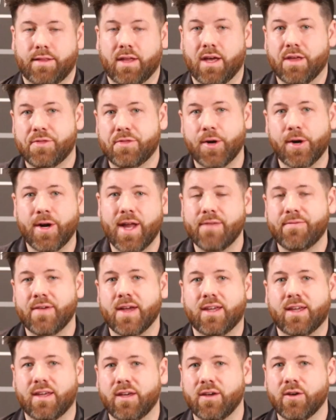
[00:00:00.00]
The third
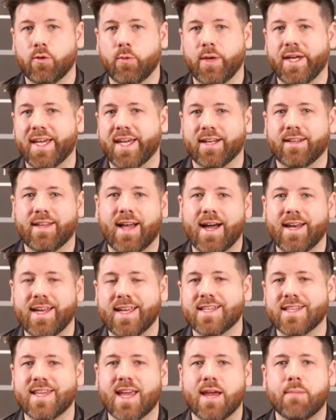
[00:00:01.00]
FAQ we get a lot
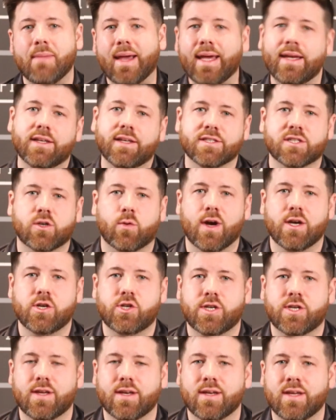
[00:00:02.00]
is a maintenance
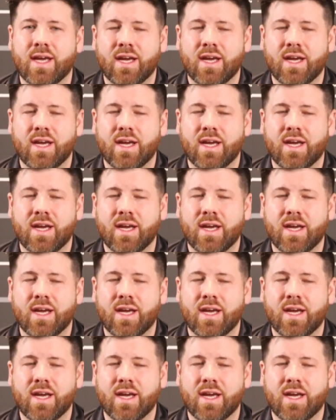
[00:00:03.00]
question,